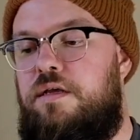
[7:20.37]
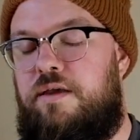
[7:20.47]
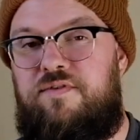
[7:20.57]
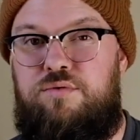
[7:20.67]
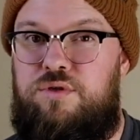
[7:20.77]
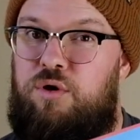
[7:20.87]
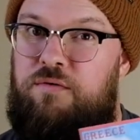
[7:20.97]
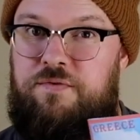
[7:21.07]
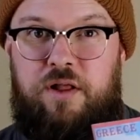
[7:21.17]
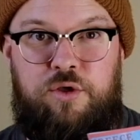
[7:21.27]
If you
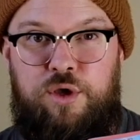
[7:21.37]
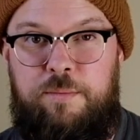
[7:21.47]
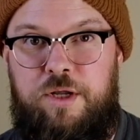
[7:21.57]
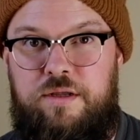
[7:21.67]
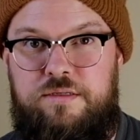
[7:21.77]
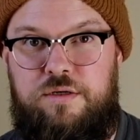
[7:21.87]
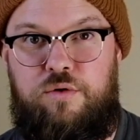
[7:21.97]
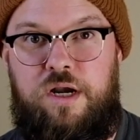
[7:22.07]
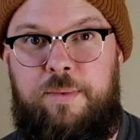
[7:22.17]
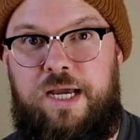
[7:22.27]
don't follow him on
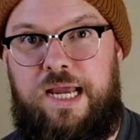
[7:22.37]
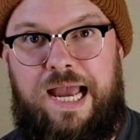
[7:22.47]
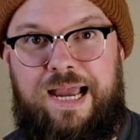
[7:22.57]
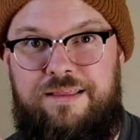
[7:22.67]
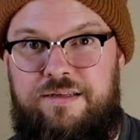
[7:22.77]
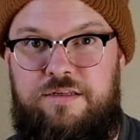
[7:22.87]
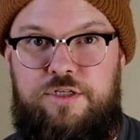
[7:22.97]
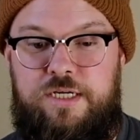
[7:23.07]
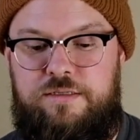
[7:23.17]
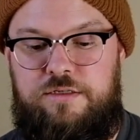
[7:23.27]
Instagram, I highly
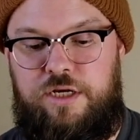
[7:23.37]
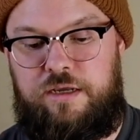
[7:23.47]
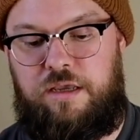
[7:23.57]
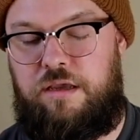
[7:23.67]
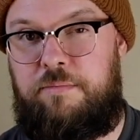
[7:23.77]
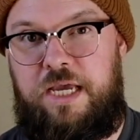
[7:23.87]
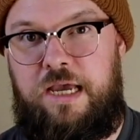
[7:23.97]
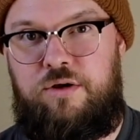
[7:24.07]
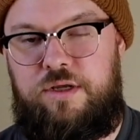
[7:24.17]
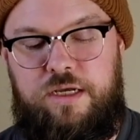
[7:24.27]
suggest checking him
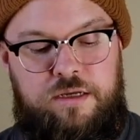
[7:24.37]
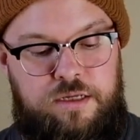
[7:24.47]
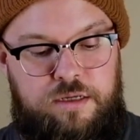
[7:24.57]
out.